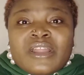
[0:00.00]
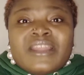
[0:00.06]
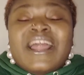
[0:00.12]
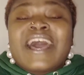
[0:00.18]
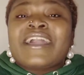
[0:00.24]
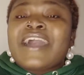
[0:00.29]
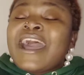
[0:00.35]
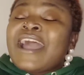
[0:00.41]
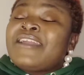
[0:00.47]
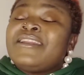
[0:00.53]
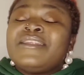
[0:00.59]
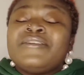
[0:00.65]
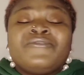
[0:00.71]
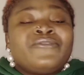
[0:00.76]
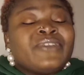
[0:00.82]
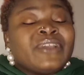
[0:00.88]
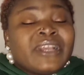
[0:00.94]
Like I
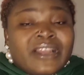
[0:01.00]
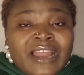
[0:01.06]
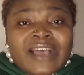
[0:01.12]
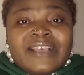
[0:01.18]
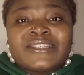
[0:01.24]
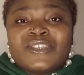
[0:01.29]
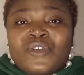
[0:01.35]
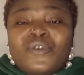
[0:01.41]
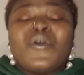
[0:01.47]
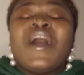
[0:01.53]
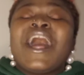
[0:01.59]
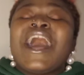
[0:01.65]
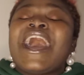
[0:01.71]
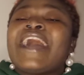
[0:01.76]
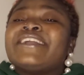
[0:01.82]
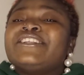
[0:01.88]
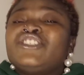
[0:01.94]
live in Glasgow.
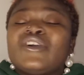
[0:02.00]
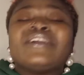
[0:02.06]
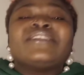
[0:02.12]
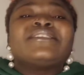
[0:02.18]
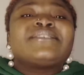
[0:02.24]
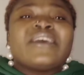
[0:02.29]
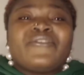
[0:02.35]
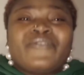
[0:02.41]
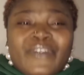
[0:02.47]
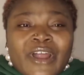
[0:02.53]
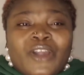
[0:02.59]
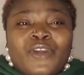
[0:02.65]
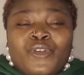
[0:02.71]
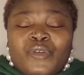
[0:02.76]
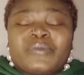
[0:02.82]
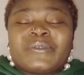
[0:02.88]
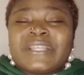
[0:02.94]
I joined
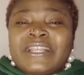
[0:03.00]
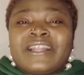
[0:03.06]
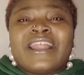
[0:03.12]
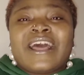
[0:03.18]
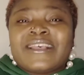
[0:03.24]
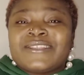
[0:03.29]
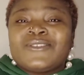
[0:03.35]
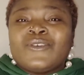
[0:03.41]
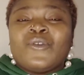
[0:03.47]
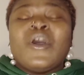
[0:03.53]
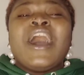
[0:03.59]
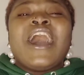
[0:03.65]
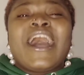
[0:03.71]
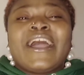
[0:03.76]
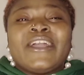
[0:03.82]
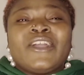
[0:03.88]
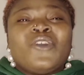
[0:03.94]
several groups in Glasgow.
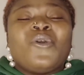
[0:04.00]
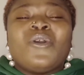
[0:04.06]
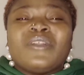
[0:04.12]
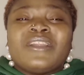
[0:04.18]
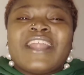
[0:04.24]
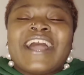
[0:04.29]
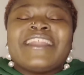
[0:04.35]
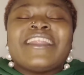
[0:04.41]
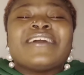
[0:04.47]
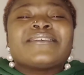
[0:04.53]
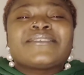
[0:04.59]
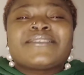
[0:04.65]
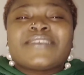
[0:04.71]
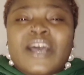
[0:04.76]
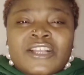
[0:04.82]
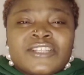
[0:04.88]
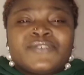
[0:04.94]
I go online and
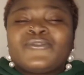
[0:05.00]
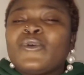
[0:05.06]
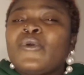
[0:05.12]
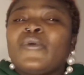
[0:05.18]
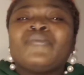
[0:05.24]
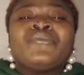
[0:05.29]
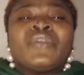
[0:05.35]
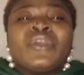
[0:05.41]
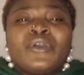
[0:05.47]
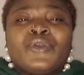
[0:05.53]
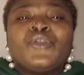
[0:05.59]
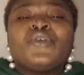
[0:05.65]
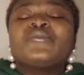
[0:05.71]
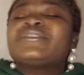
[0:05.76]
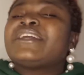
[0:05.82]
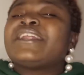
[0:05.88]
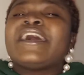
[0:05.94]
search for
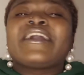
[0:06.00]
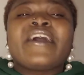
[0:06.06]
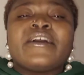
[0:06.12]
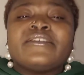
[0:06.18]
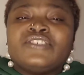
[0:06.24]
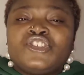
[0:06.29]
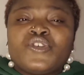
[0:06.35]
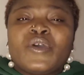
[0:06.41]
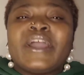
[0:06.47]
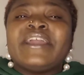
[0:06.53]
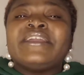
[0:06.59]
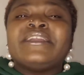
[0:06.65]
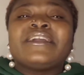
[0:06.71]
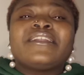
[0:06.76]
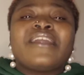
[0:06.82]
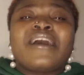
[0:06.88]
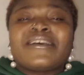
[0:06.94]
groups that I can join
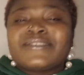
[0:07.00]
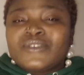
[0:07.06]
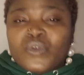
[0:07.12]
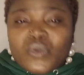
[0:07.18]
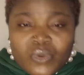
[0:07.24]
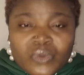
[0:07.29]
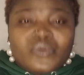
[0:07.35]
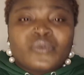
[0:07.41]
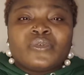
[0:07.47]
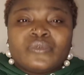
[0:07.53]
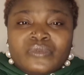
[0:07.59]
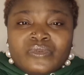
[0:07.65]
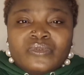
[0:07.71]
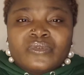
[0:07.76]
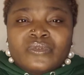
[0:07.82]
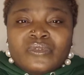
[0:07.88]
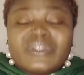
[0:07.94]
in Glasgow.
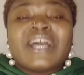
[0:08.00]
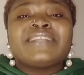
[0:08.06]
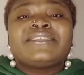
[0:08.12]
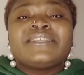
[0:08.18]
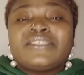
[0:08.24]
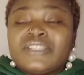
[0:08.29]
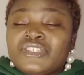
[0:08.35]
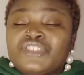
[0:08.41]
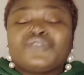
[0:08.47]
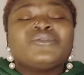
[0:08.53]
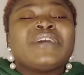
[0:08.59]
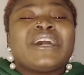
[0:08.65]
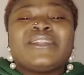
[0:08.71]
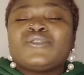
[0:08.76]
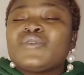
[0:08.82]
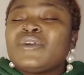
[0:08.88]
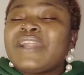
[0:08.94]
That is the truth.
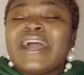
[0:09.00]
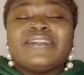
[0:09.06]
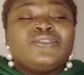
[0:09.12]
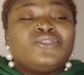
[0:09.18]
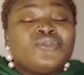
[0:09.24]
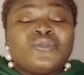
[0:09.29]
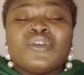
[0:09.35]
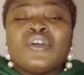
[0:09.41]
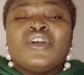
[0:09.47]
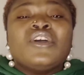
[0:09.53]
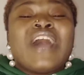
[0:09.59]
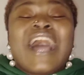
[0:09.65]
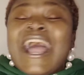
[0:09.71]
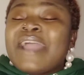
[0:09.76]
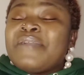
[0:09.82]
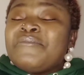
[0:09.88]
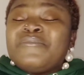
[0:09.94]
That is what I do.
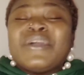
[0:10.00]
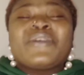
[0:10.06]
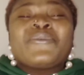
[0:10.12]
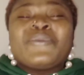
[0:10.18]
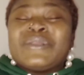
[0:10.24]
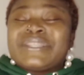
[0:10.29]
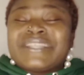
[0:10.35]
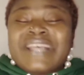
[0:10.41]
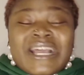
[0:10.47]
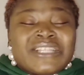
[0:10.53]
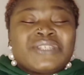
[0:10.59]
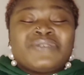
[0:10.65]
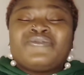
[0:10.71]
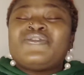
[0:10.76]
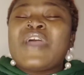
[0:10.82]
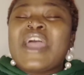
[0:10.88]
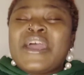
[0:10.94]
I make
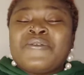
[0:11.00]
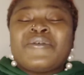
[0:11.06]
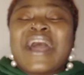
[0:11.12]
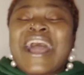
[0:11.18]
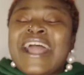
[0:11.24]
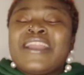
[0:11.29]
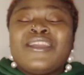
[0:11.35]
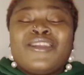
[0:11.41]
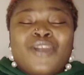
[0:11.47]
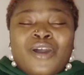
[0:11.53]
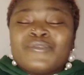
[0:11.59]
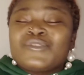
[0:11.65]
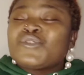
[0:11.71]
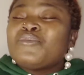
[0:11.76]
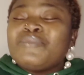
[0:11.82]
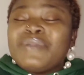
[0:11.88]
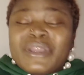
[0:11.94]
research I
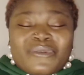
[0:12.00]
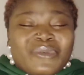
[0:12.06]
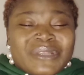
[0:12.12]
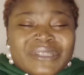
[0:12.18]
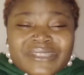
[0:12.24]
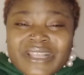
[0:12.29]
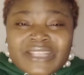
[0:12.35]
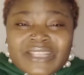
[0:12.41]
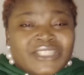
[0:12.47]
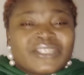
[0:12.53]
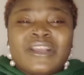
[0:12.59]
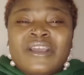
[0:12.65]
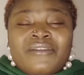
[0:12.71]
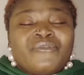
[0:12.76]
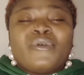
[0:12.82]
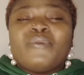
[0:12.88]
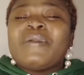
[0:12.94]
love to make research
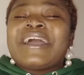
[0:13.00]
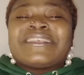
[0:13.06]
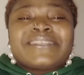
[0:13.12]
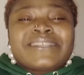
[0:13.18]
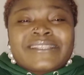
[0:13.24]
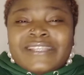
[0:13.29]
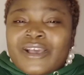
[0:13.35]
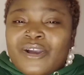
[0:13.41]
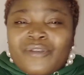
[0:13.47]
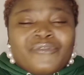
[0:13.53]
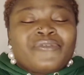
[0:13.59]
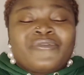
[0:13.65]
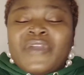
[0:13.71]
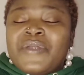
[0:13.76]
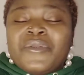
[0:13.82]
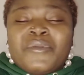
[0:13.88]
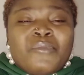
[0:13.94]
for myself
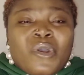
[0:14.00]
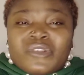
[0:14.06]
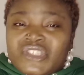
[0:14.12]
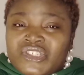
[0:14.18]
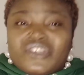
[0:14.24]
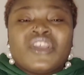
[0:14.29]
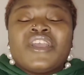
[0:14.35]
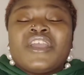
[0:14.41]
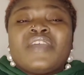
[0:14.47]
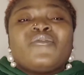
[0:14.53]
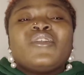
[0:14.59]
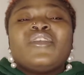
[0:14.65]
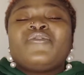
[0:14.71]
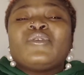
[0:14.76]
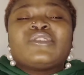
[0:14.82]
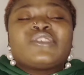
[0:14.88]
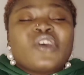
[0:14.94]
very much.
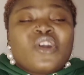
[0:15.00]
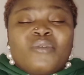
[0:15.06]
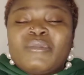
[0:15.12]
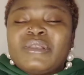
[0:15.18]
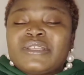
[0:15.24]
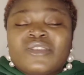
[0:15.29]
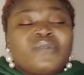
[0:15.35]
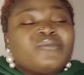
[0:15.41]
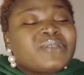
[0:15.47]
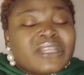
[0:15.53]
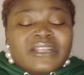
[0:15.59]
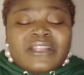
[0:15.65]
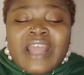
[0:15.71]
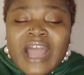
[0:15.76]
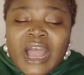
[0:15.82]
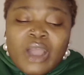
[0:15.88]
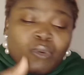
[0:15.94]
Even if you tell me
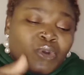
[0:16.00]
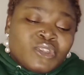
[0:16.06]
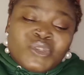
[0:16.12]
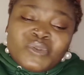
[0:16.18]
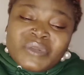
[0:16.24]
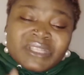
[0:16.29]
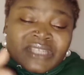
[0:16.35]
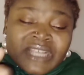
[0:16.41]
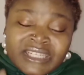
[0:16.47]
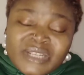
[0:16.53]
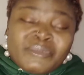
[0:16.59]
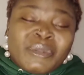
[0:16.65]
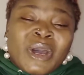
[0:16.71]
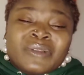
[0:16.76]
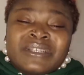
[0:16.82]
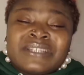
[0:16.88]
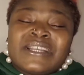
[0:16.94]
something, I want to research
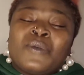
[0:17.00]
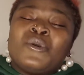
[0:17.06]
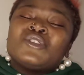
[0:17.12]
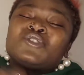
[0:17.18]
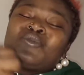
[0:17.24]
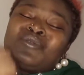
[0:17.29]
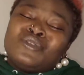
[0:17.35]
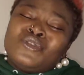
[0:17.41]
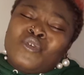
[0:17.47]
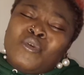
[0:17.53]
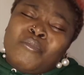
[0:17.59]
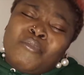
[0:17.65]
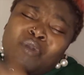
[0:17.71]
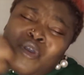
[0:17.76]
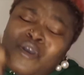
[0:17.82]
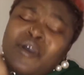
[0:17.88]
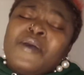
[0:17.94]
about it. I want to know
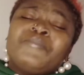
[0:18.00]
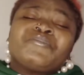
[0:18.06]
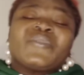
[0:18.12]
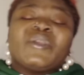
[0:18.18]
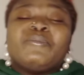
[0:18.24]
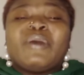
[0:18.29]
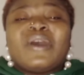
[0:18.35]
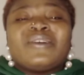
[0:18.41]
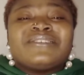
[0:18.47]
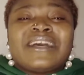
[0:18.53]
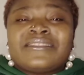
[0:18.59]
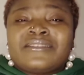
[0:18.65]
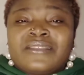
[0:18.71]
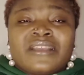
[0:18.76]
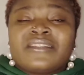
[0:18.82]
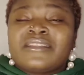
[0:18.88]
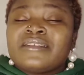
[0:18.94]
more about
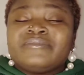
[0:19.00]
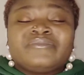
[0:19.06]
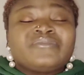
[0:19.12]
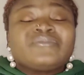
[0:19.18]
that thing.